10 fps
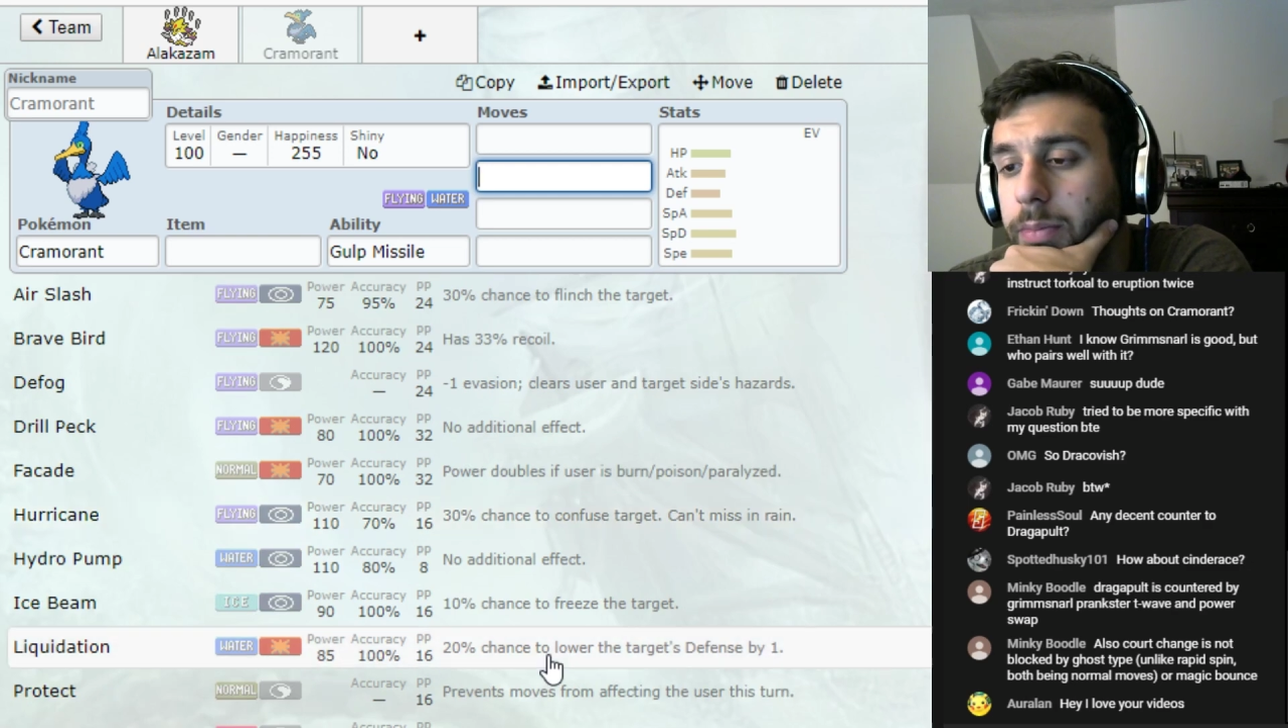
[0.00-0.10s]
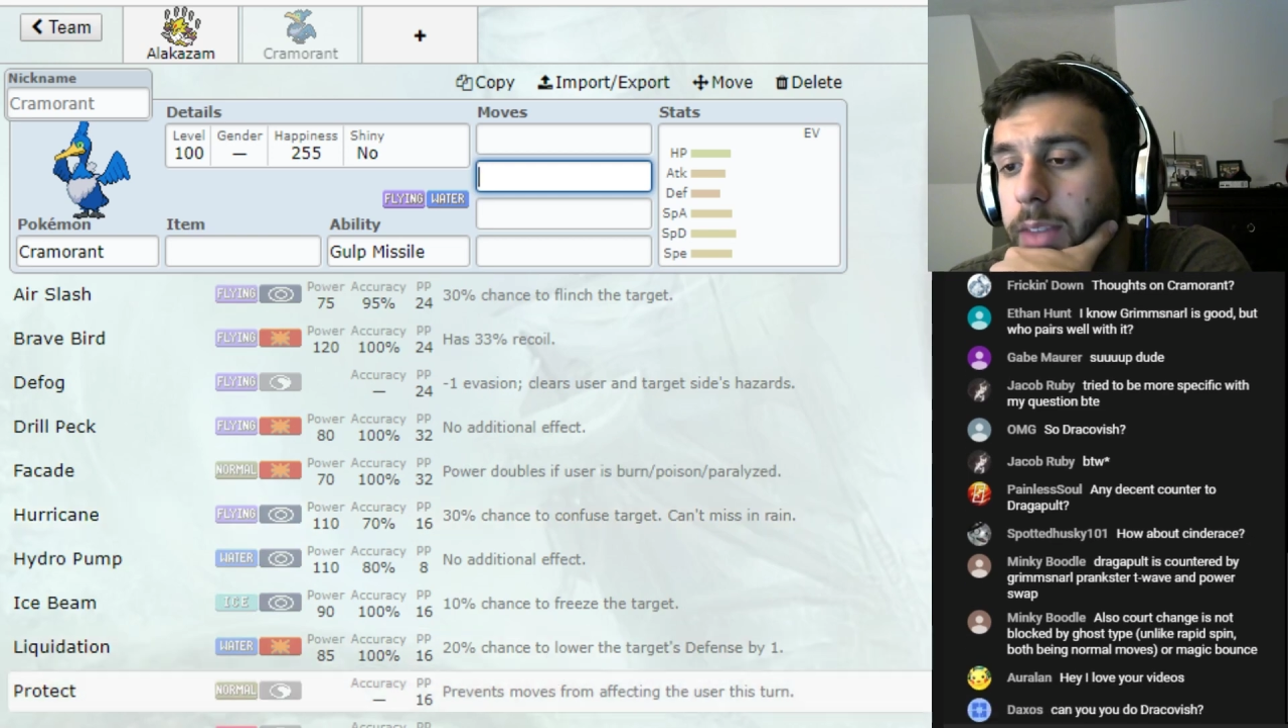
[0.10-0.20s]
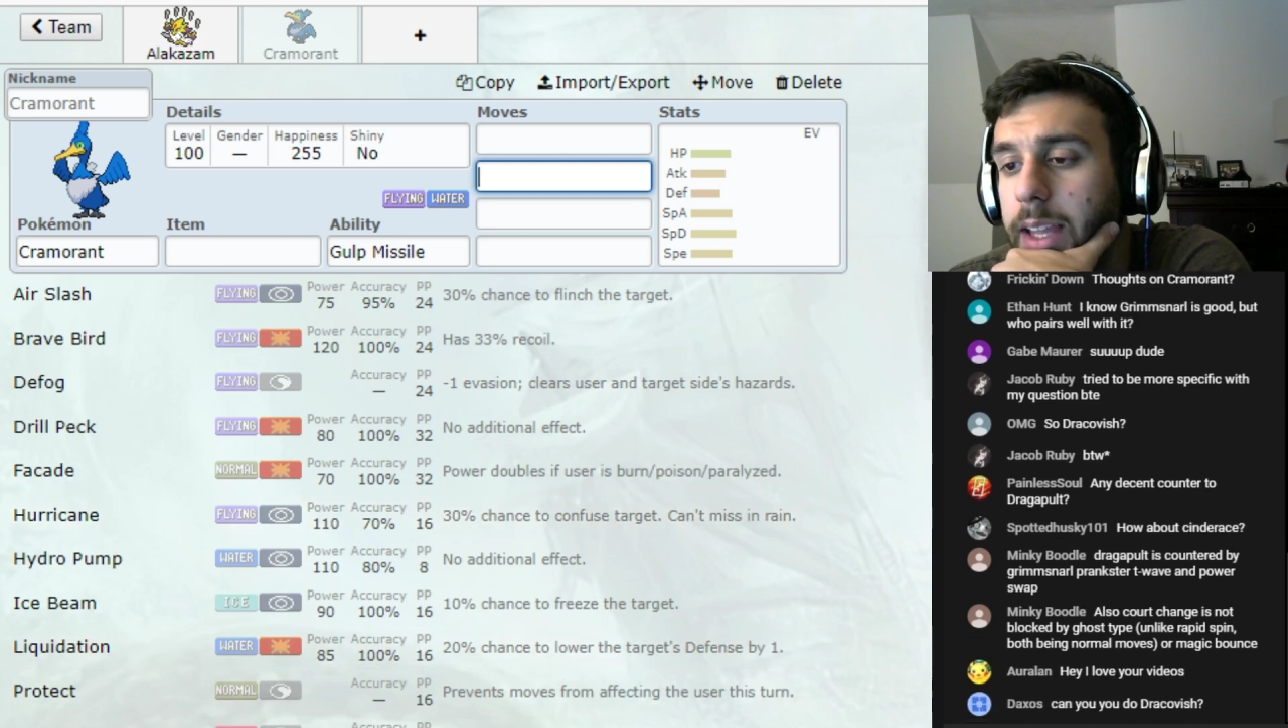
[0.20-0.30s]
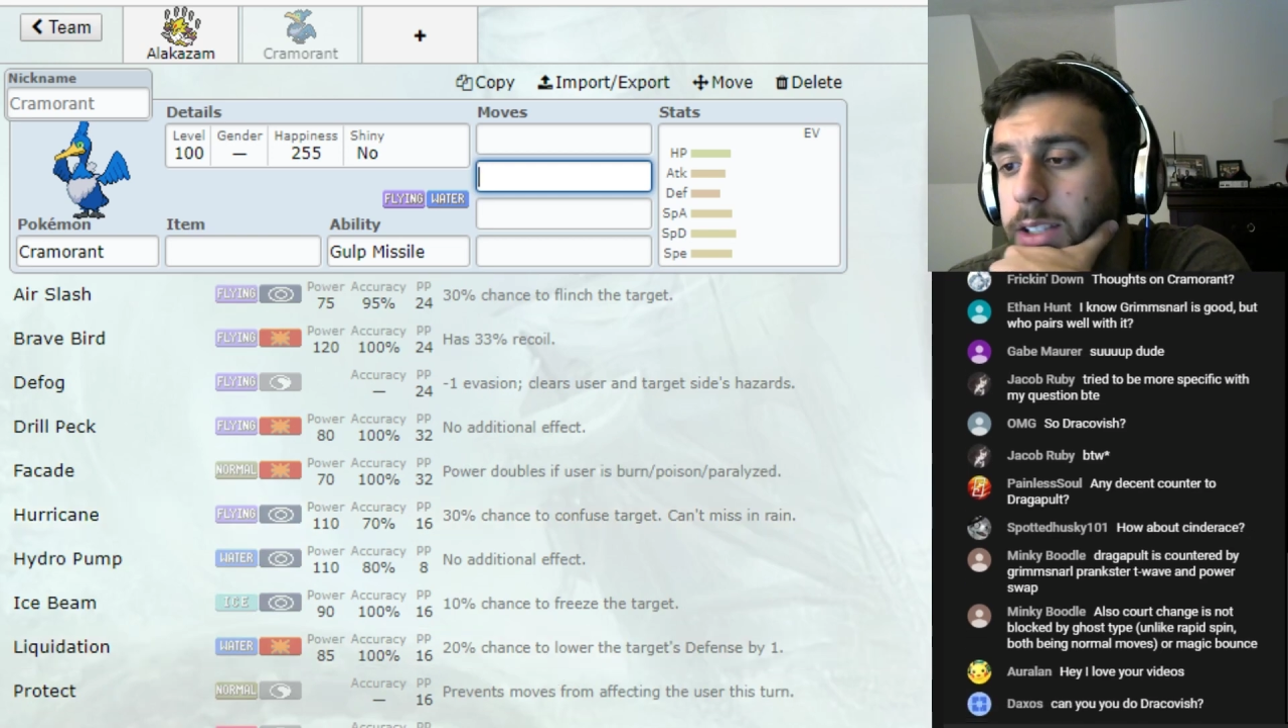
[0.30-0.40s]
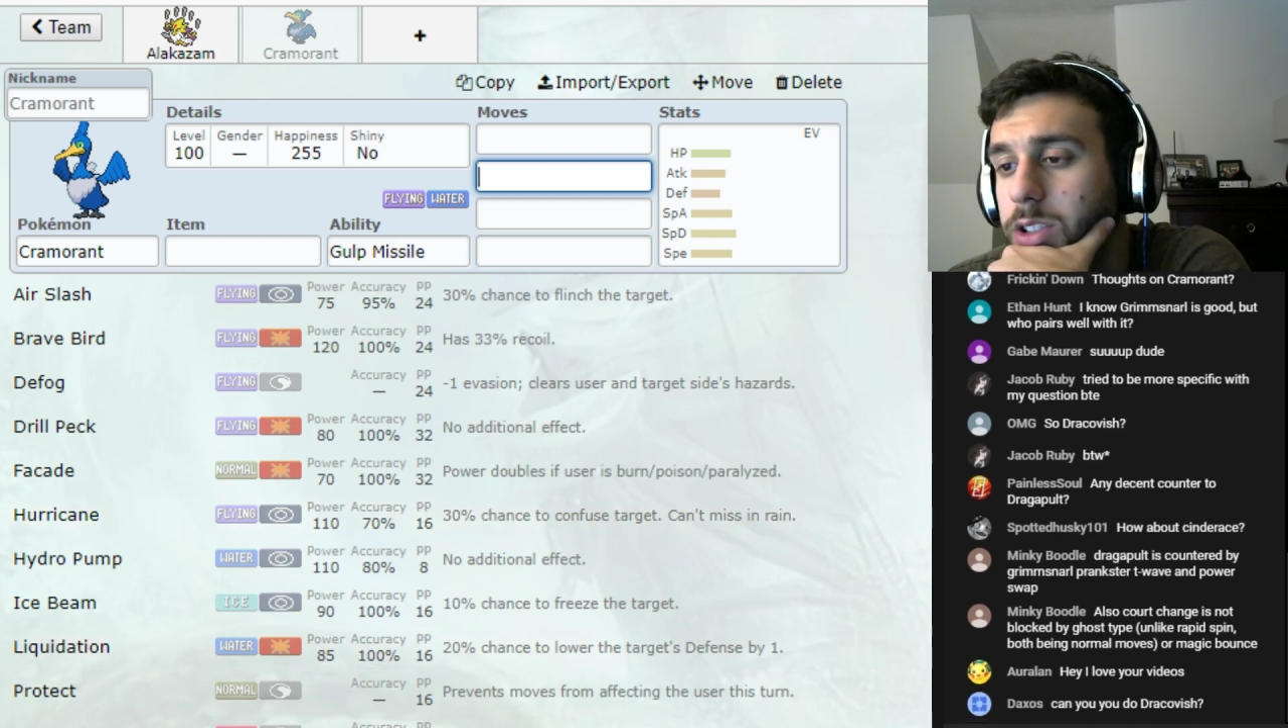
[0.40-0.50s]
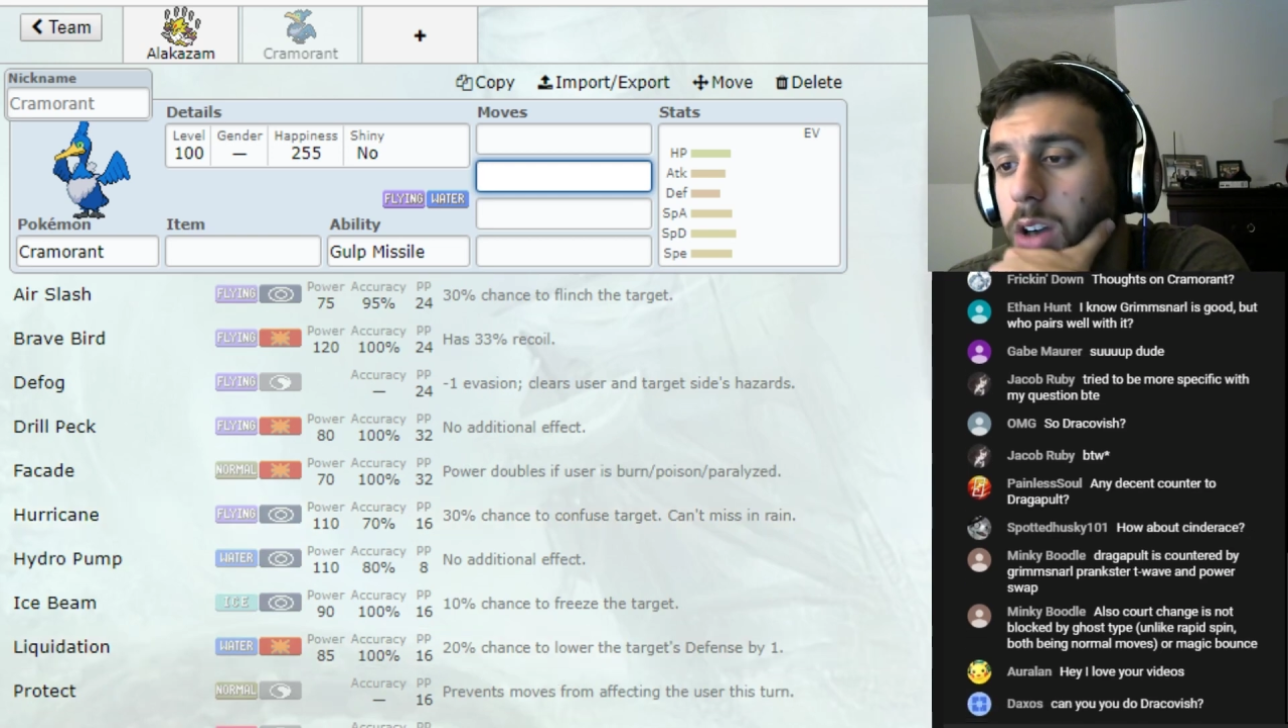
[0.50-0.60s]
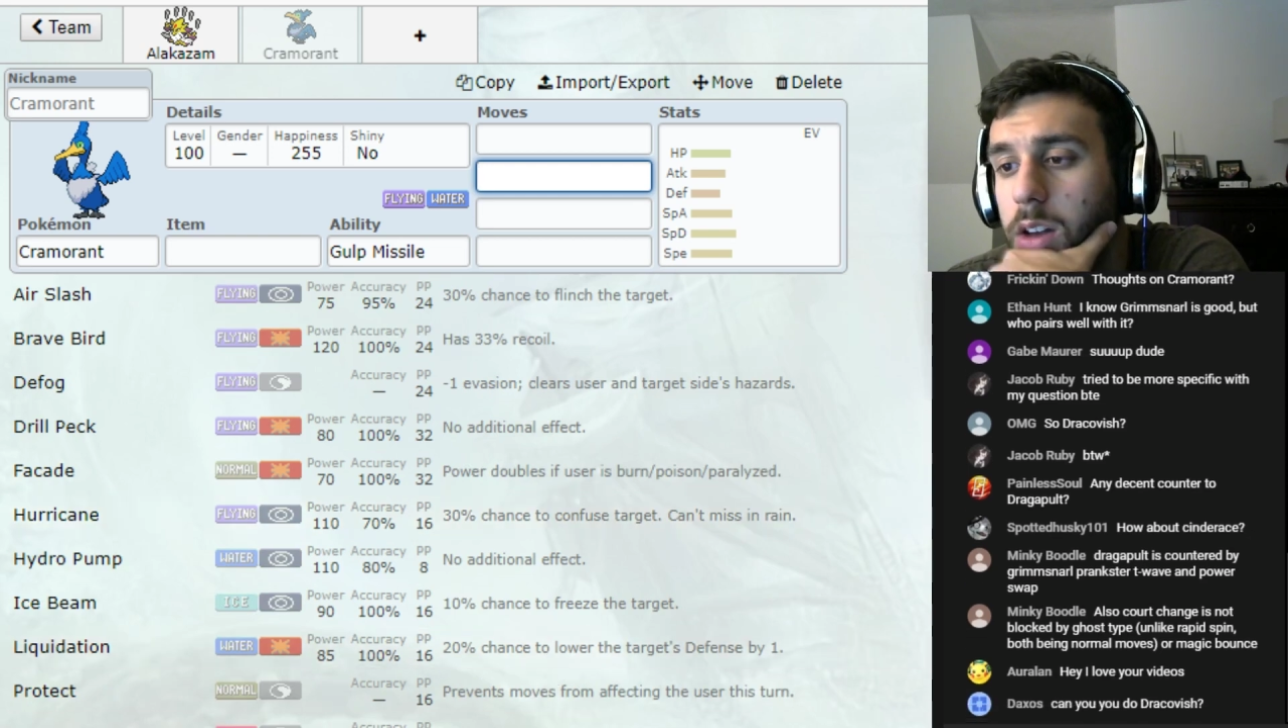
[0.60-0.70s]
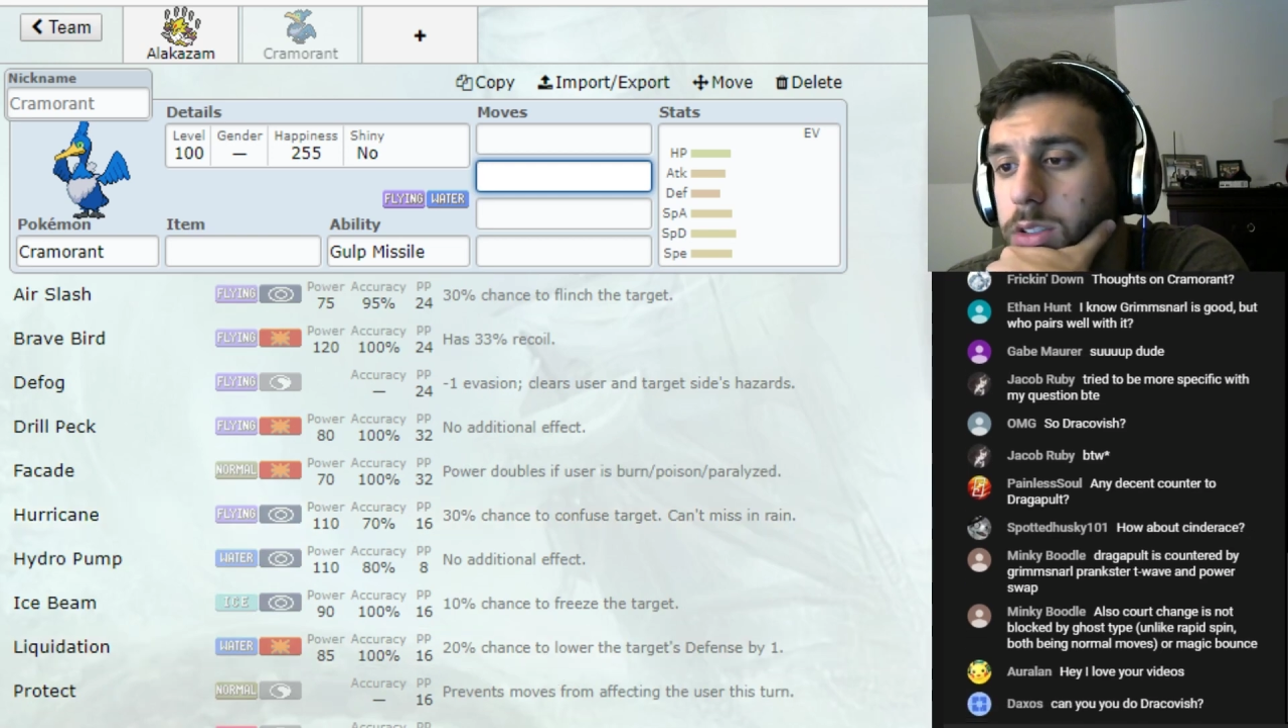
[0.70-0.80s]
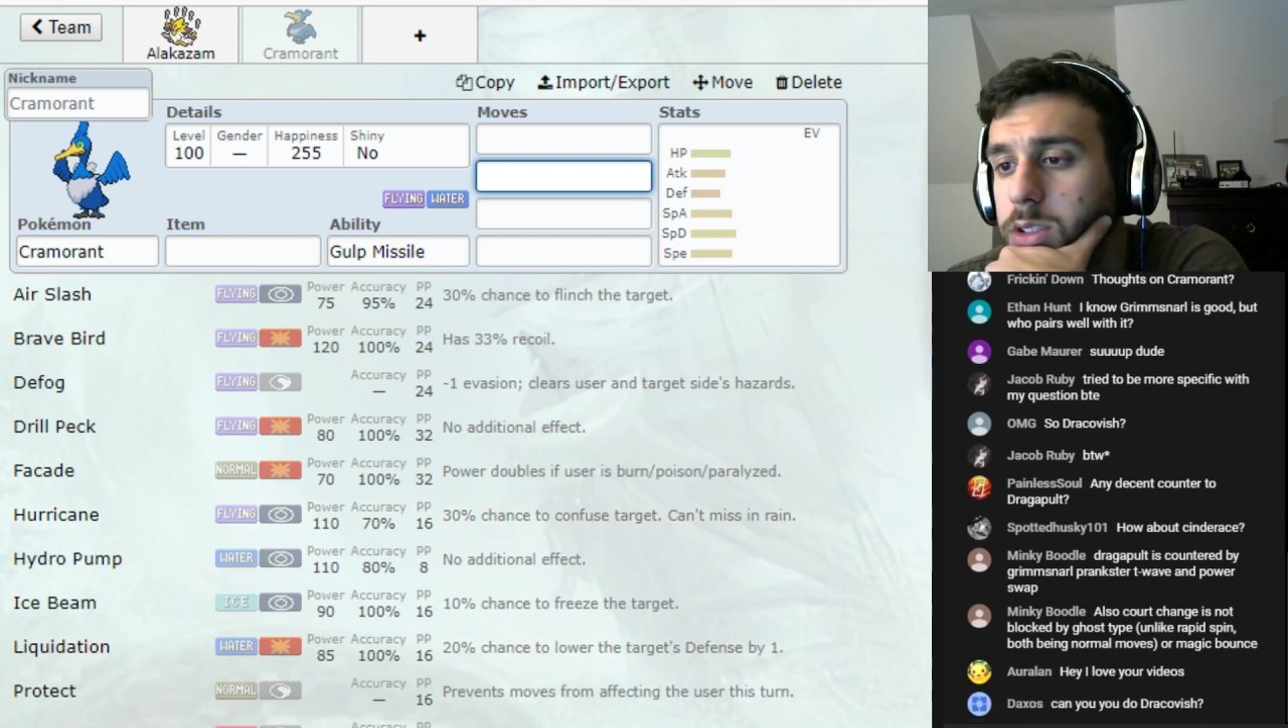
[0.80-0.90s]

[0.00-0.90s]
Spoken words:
Like, Scald